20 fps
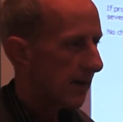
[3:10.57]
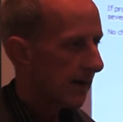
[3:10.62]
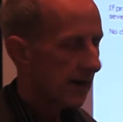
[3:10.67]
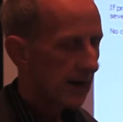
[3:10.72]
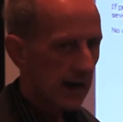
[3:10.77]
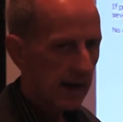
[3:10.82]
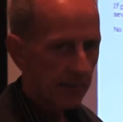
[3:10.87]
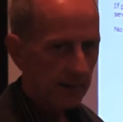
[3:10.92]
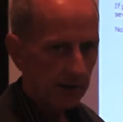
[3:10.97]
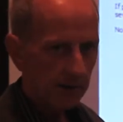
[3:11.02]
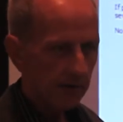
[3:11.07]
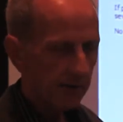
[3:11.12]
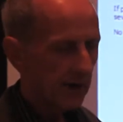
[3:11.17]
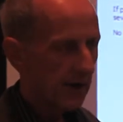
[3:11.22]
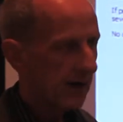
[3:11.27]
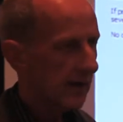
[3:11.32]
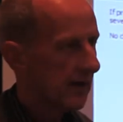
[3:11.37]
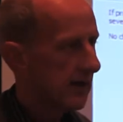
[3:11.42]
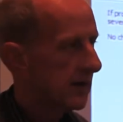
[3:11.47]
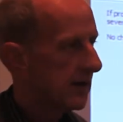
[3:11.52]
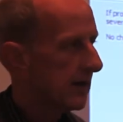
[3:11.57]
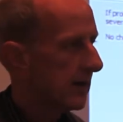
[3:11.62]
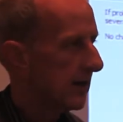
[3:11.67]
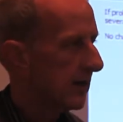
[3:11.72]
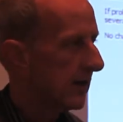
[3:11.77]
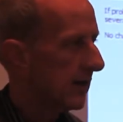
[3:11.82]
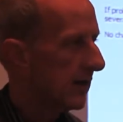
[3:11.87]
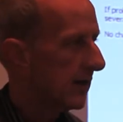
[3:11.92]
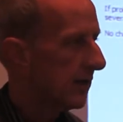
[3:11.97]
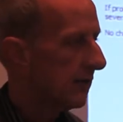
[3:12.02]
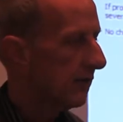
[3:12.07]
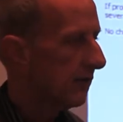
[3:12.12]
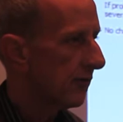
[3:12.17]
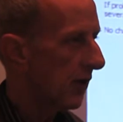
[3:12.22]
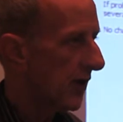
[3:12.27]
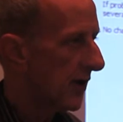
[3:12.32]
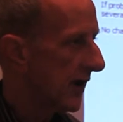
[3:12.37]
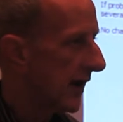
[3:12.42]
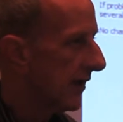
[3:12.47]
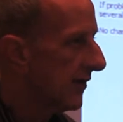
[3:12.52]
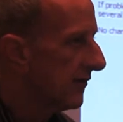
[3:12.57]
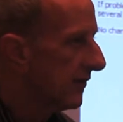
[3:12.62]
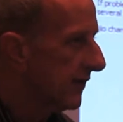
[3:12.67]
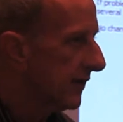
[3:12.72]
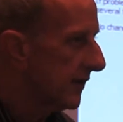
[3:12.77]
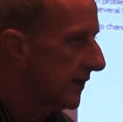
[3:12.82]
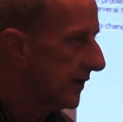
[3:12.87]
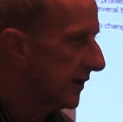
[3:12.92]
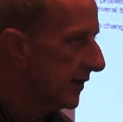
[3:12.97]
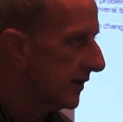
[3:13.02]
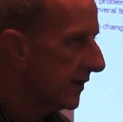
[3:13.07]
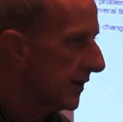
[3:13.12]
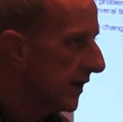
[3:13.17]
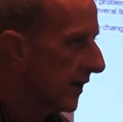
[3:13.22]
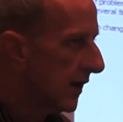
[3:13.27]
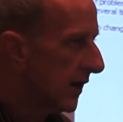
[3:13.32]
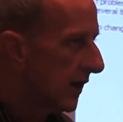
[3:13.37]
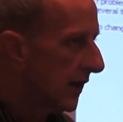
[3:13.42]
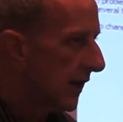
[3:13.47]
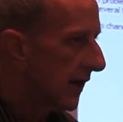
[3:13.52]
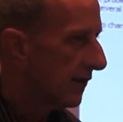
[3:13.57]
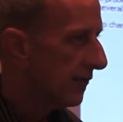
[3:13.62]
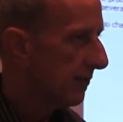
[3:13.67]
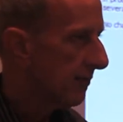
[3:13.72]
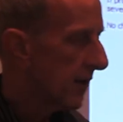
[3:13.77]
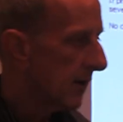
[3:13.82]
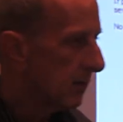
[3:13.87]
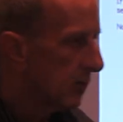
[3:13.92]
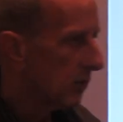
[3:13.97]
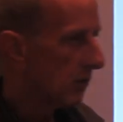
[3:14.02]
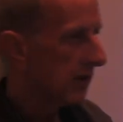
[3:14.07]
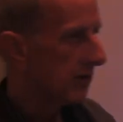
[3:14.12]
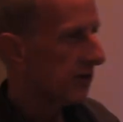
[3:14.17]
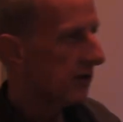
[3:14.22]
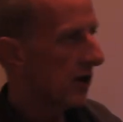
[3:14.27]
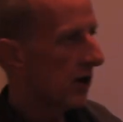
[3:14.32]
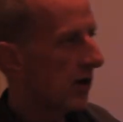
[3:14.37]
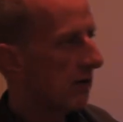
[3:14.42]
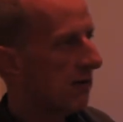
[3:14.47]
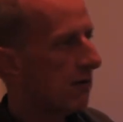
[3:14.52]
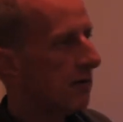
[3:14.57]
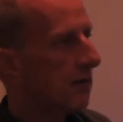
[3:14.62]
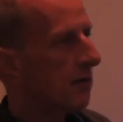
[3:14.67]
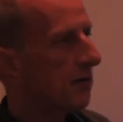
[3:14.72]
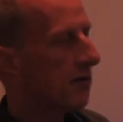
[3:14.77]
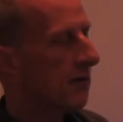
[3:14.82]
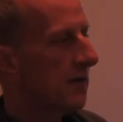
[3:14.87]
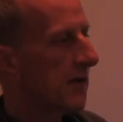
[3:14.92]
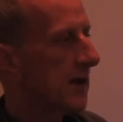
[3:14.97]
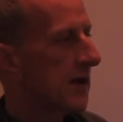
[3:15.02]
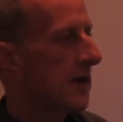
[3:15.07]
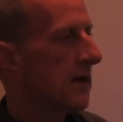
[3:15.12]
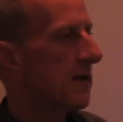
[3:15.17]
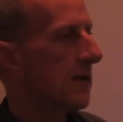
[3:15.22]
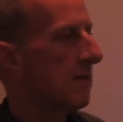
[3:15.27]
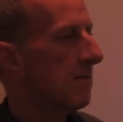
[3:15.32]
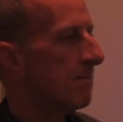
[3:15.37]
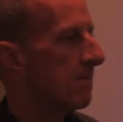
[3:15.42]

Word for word: comic fan, he started out as a kid as a member of what's called First Fandom.